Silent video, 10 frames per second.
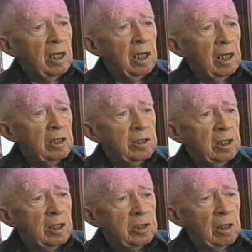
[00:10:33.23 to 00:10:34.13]
and,
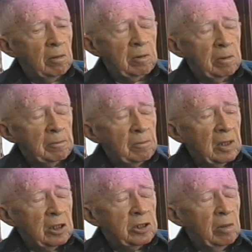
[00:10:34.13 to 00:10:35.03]
some
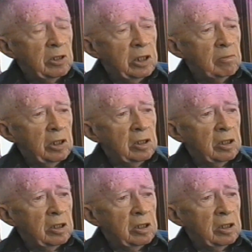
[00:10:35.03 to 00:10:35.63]
some of them